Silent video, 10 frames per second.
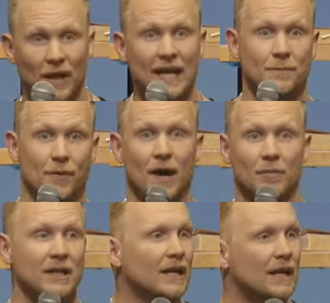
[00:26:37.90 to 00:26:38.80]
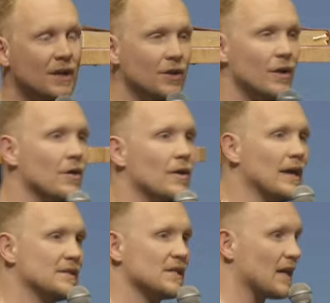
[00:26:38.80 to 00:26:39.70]
the plane probably. You know,
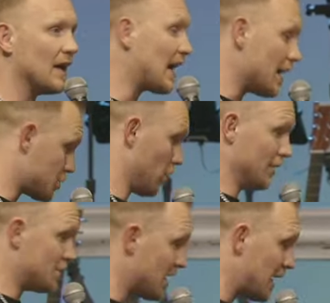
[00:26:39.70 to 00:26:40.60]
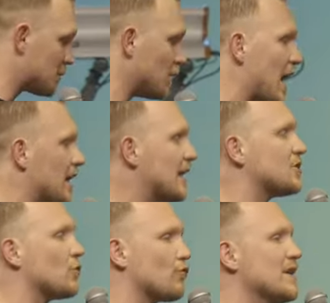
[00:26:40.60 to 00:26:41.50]
I just, I got Charlie Schamp's book. I
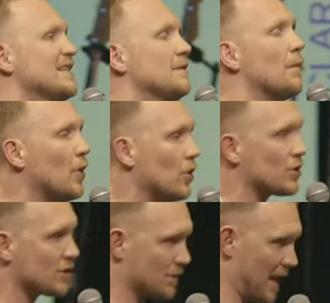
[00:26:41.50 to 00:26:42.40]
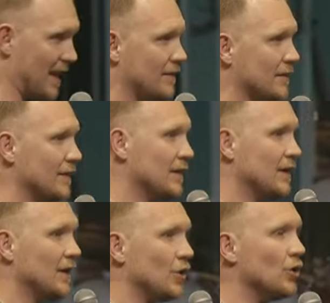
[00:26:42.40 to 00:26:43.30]
like to read the books, man.
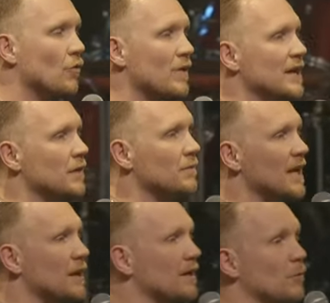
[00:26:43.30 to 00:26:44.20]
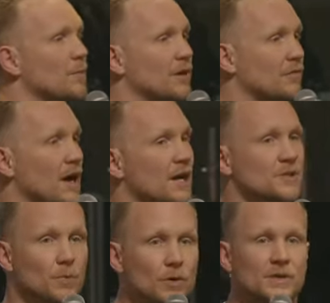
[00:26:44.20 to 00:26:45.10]
You know, reading men and women of
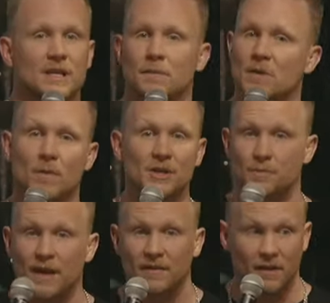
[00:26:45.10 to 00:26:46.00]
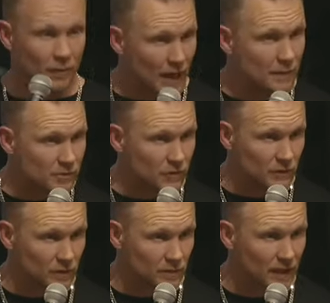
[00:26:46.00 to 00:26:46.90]
God's books can be much better than a Bible
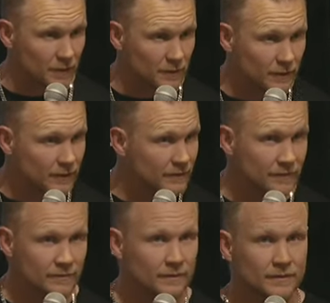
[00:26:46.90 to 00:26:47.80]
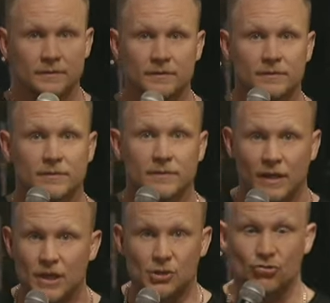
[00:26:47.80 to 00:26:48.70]
school sometimes.
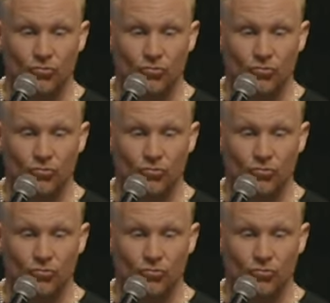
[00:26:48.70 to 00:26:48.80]
Get